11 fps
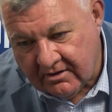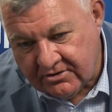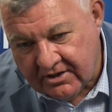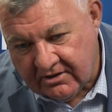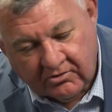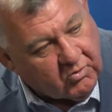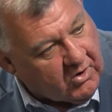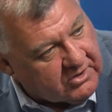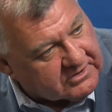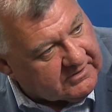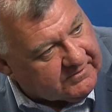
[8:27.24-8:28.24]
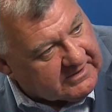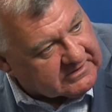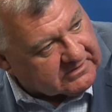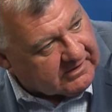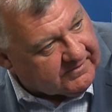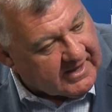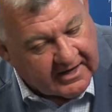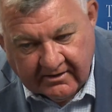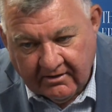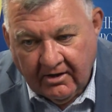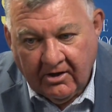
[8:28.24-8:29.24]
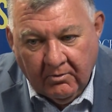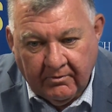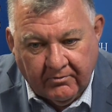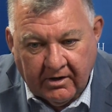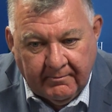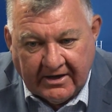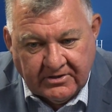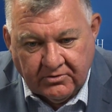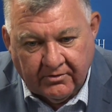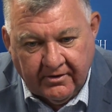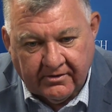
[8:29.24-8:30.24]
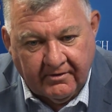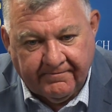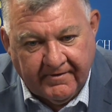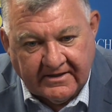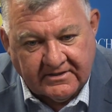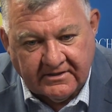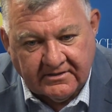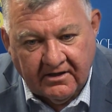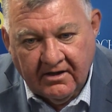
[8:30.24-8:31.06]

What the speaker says: gender quotas and things like that, and we've got to make sure that the fences.